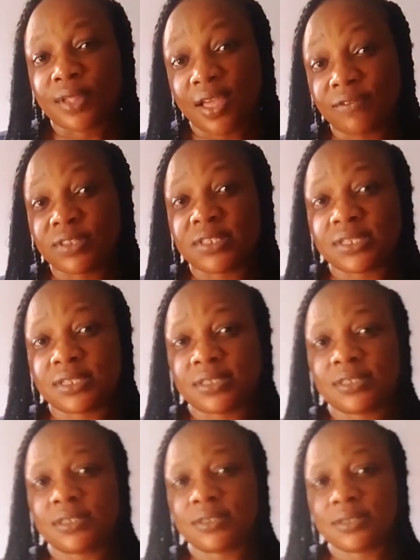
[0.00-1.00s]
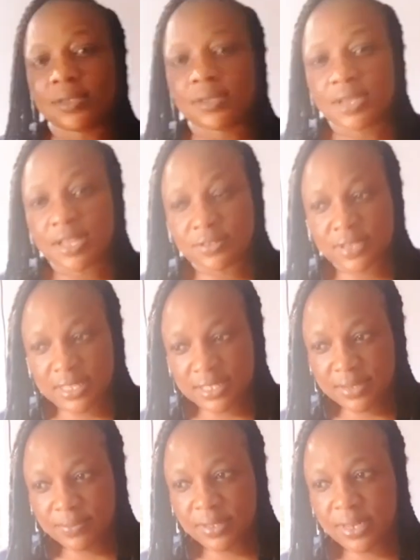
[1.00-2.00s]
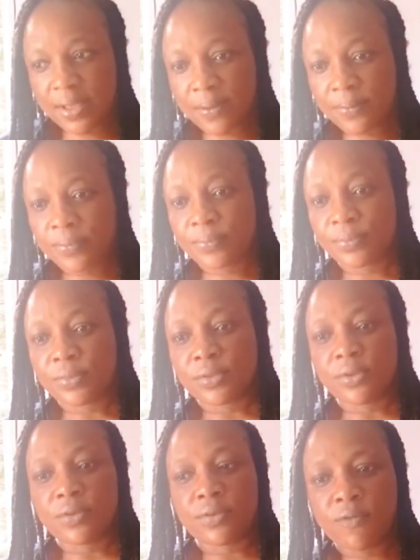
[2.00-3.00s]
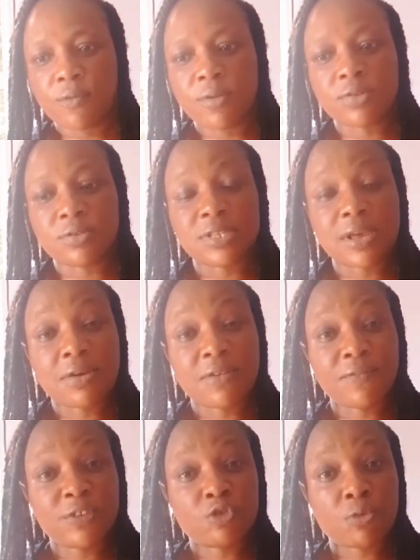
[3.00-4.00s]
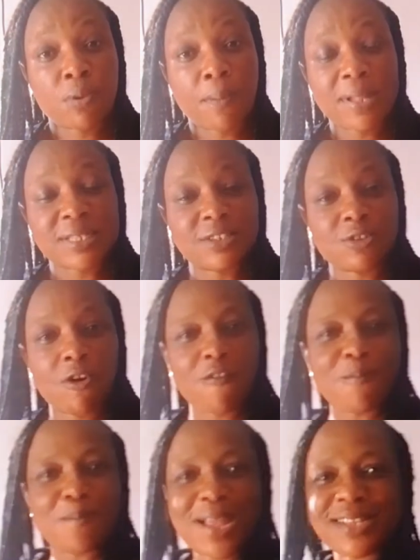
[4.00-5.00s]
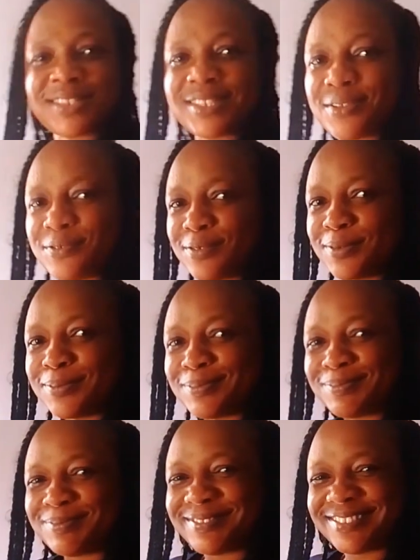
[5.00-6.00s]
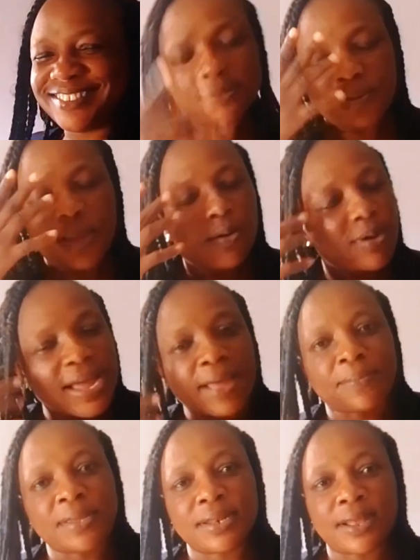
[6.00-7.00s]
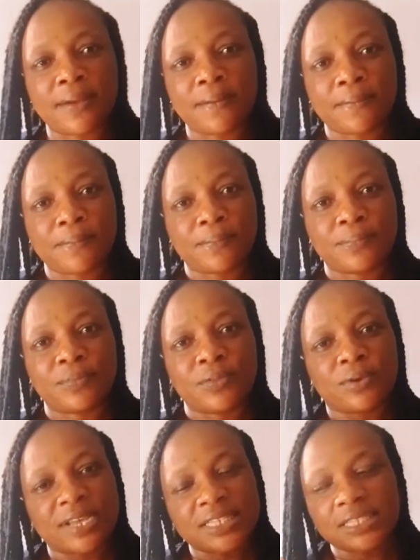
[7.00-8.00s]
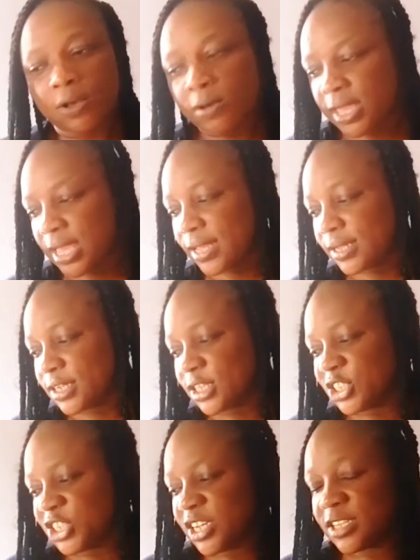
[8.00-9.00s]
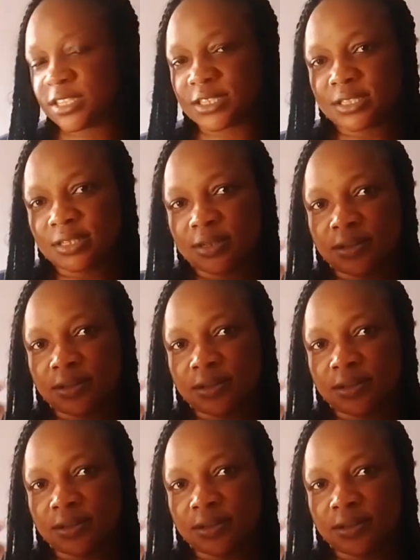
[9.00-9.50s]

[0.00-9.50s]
Have you seen it? As you can see me now, if you want to tell the physical properties of myself, when you look at me now, you can say, okay, she's